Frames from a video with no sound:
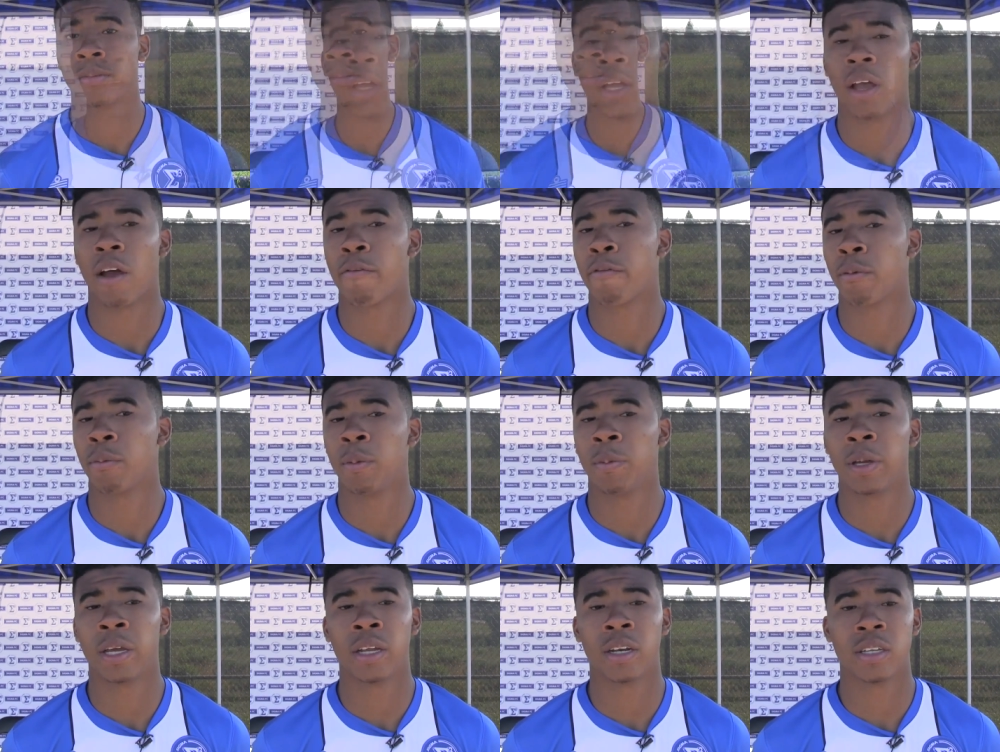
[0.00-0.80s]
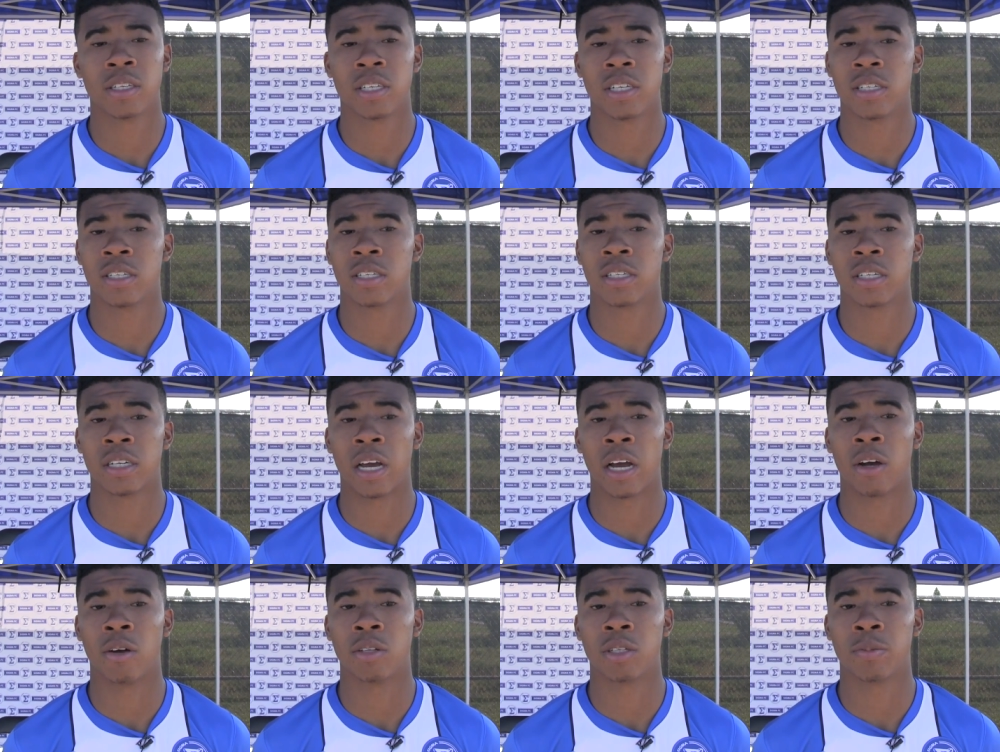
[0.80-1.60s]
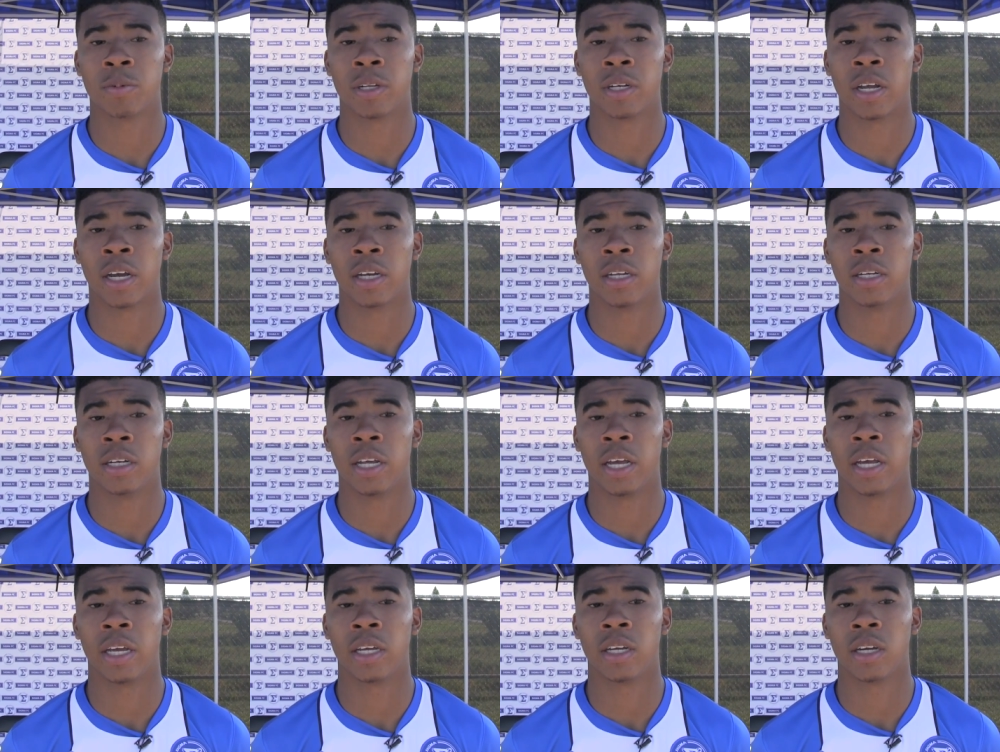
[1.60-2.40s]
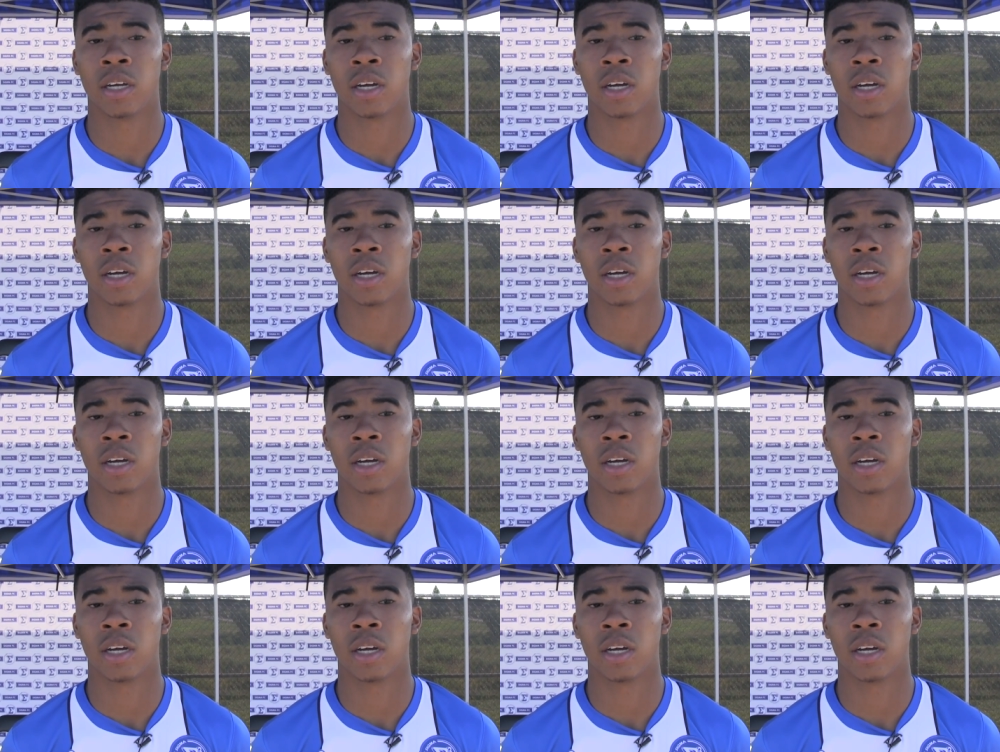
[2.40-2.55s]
Yeah, from the beginning of the season to now, it's been night and day.